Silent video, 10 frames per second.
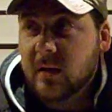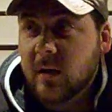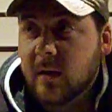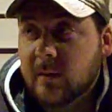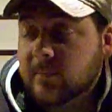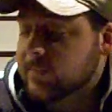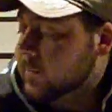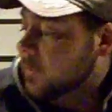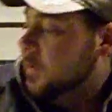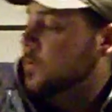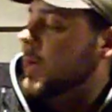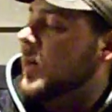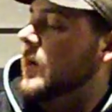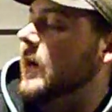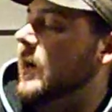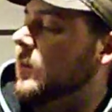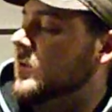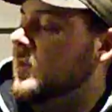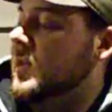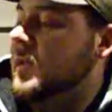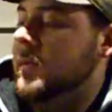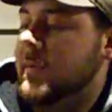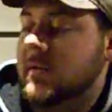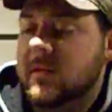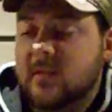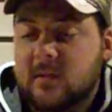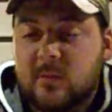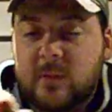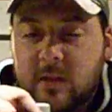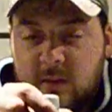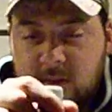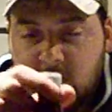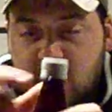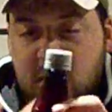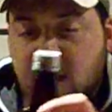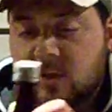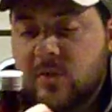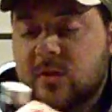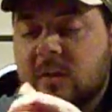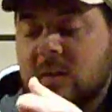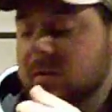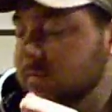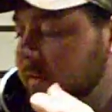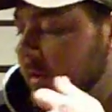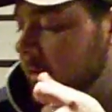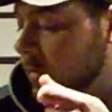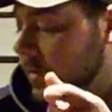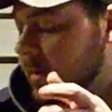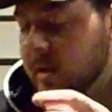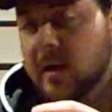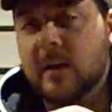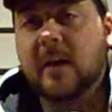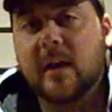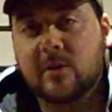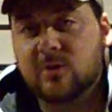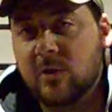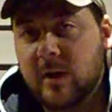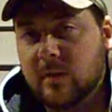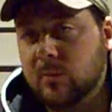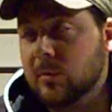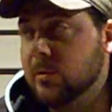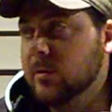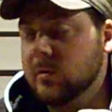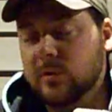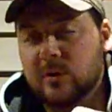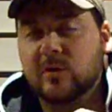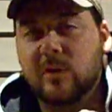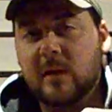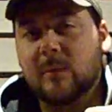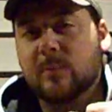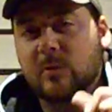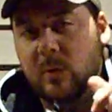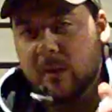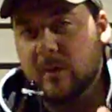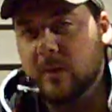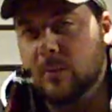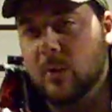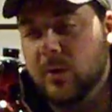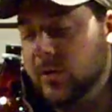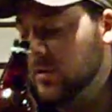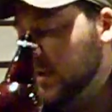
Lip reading: The reason why I was thinking about this is because I just did a little video on an extract brew, just straight up 20-minute boil